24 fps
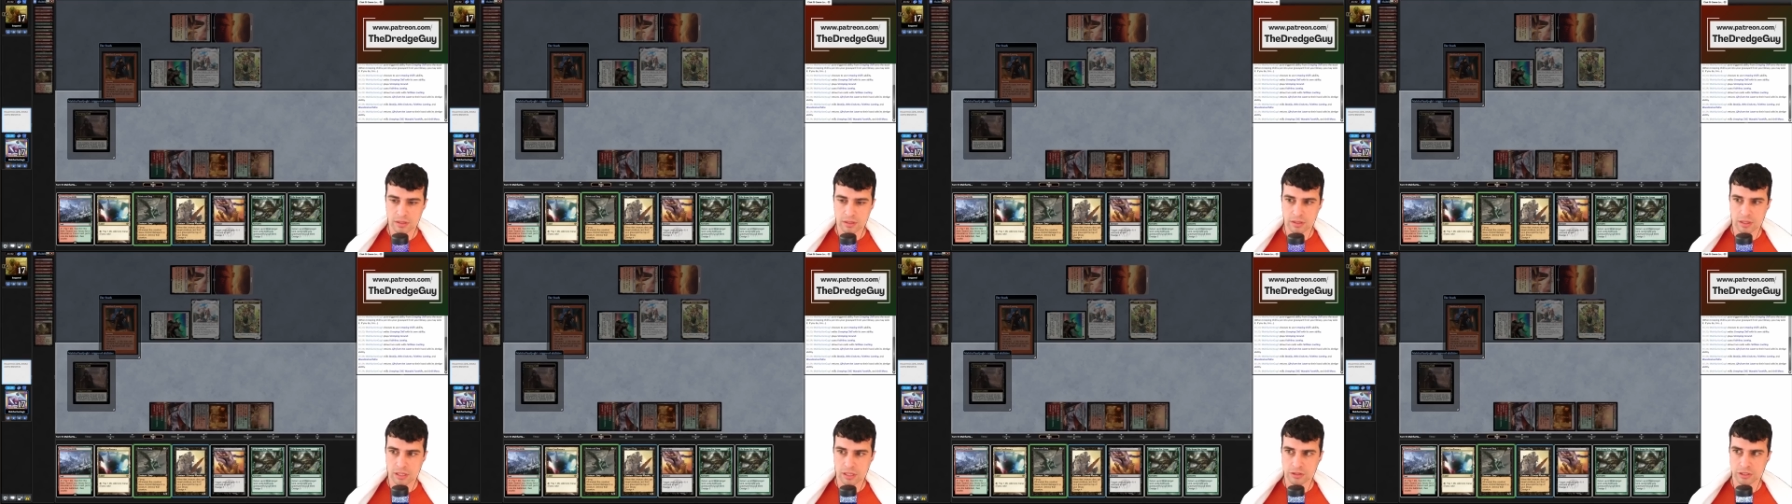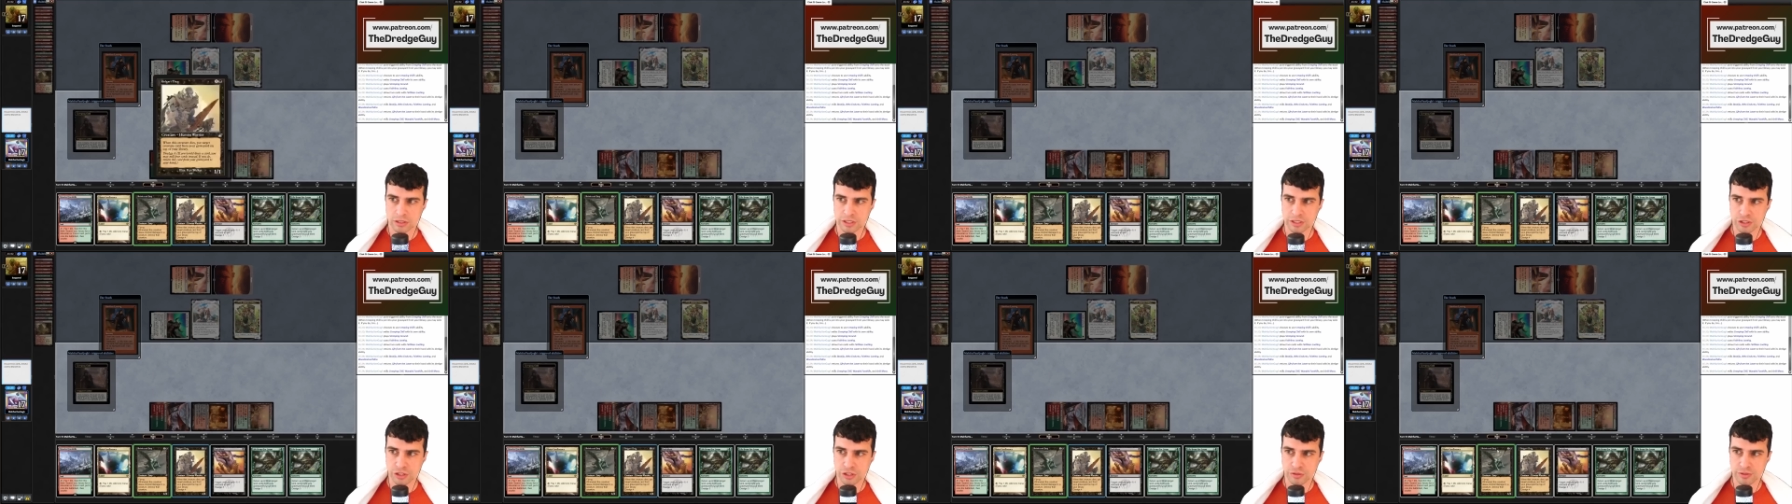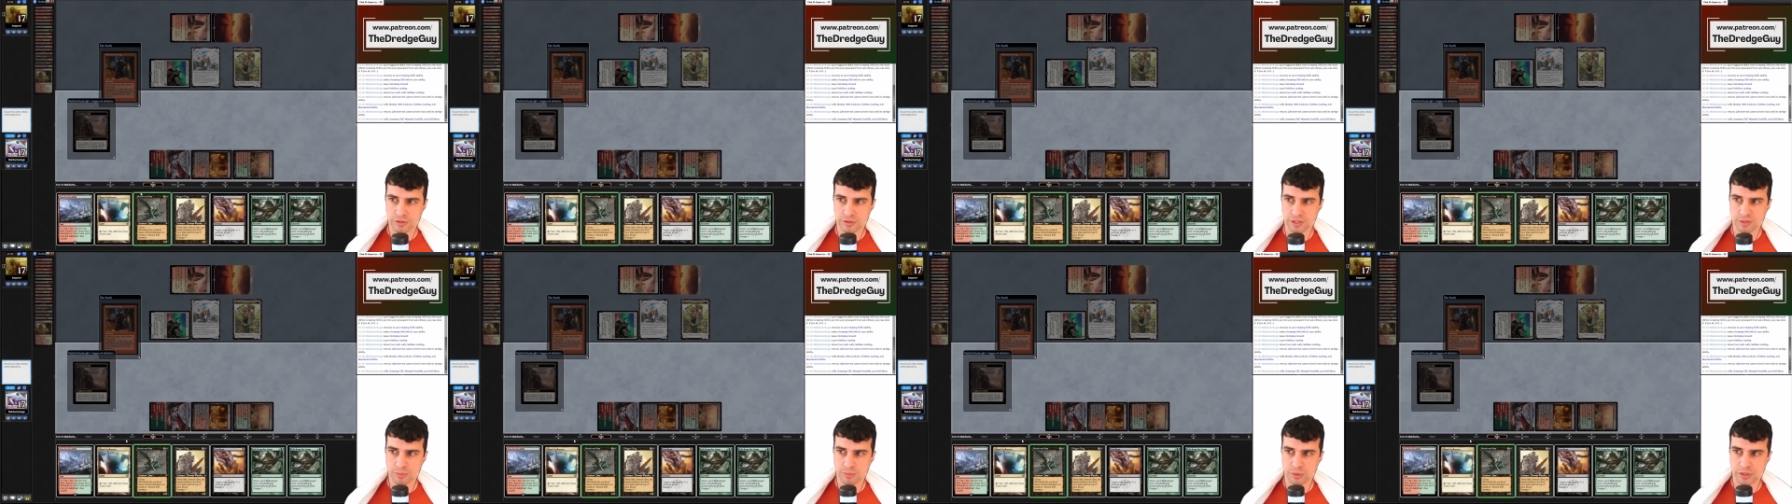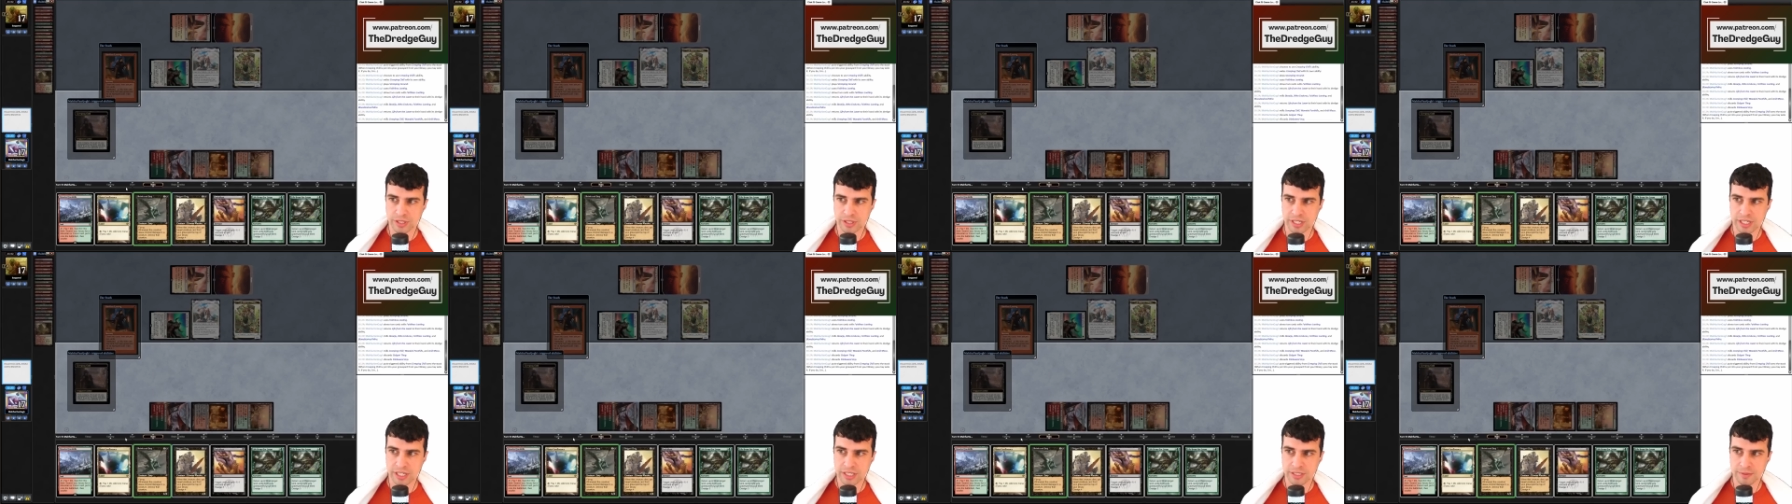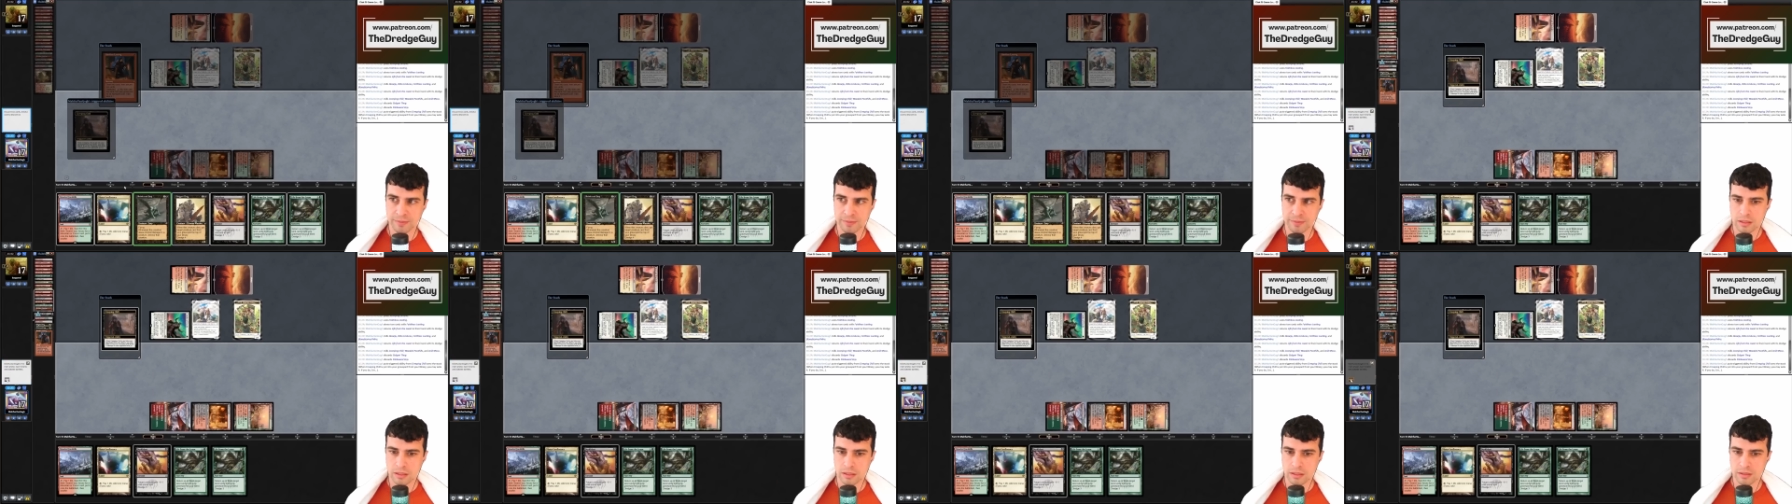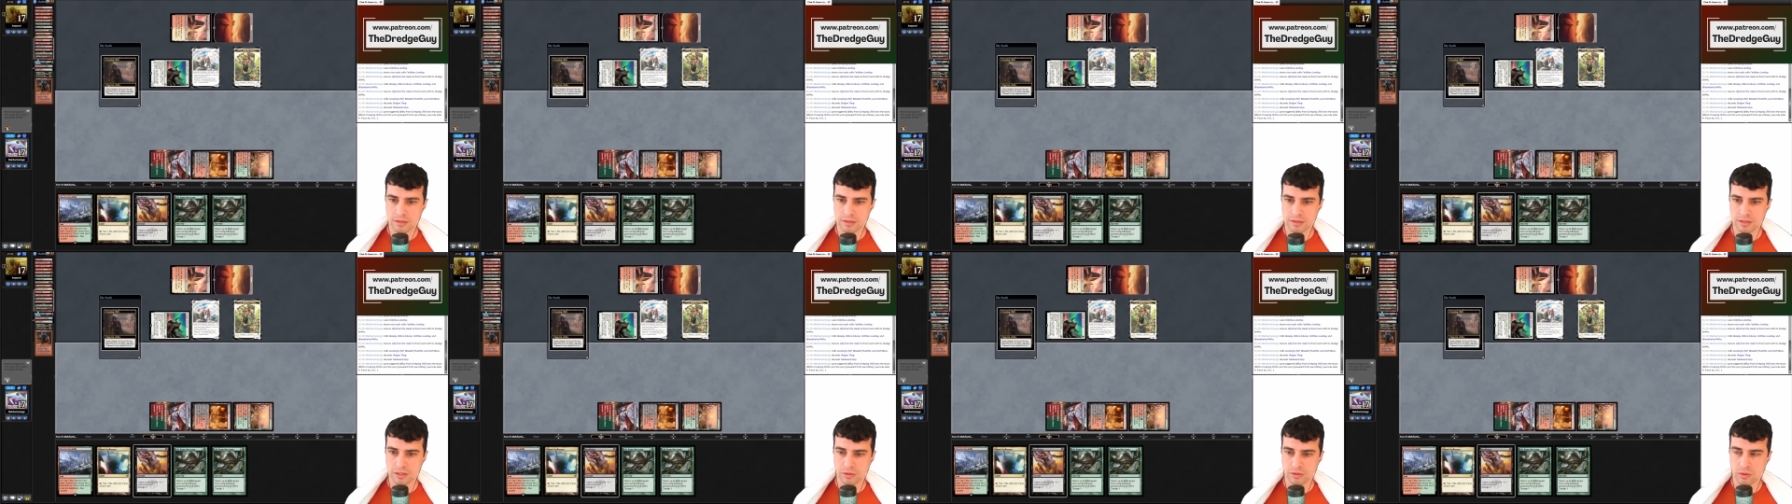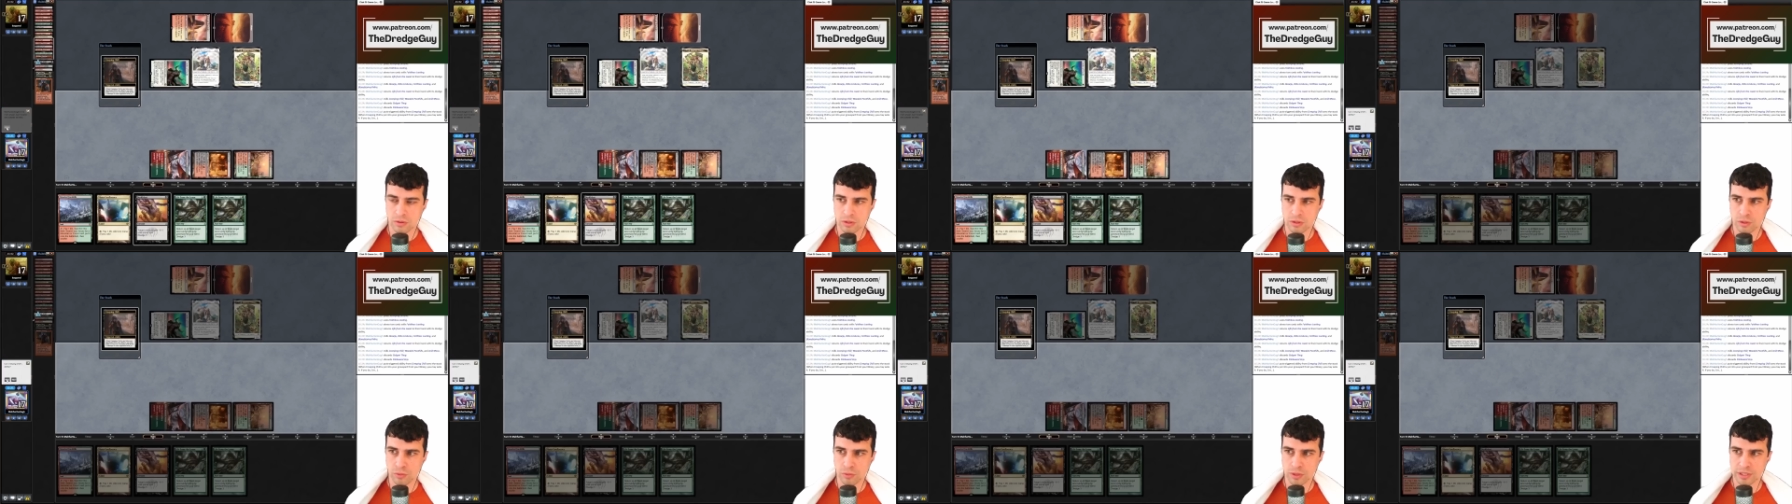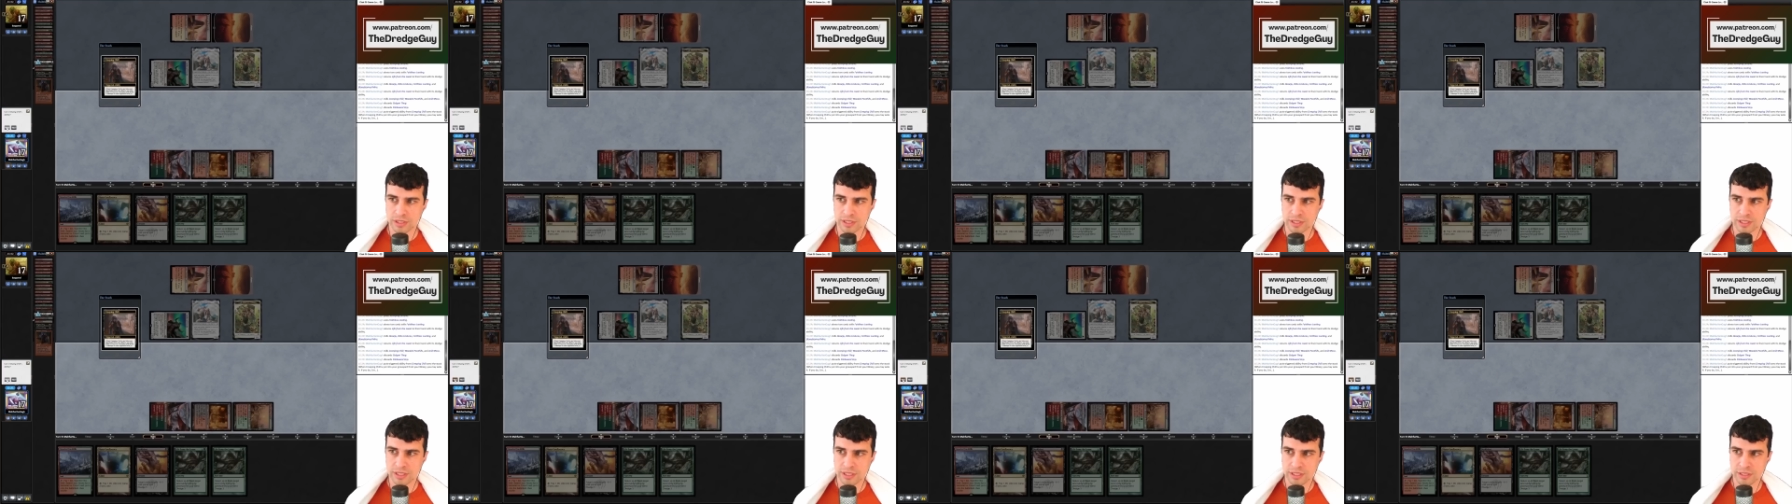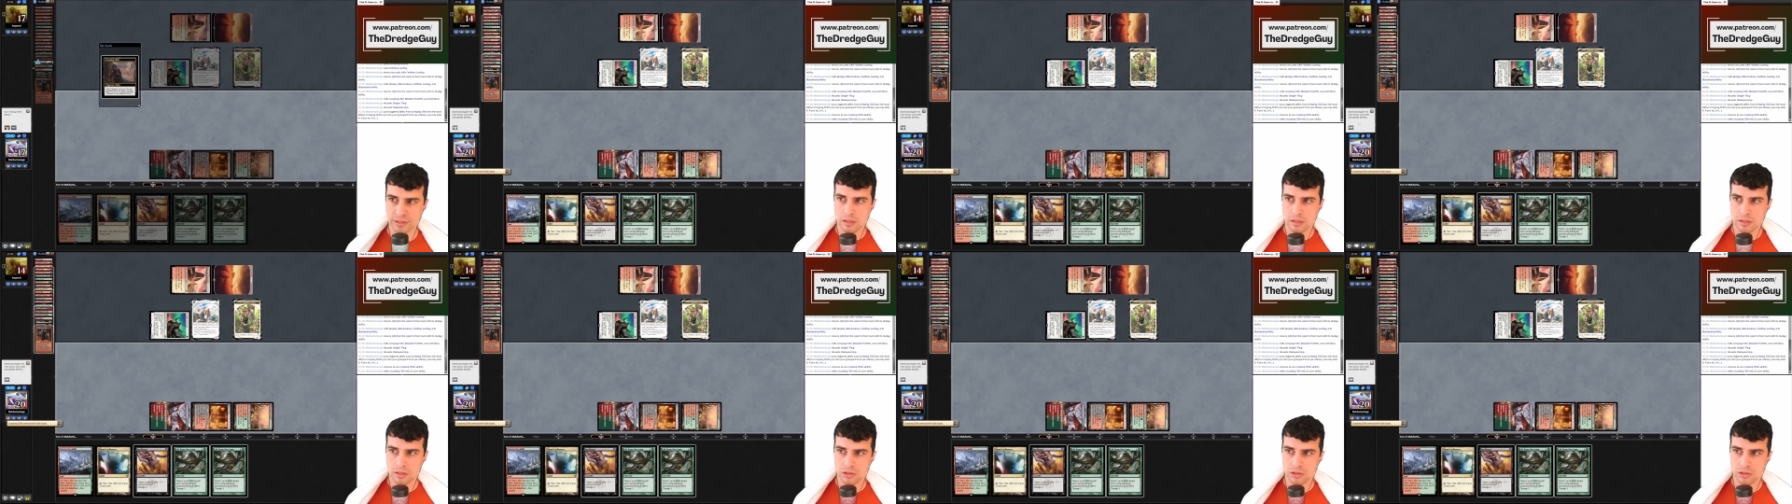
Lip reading: Another 2 is pretty good. Still only 1 dart.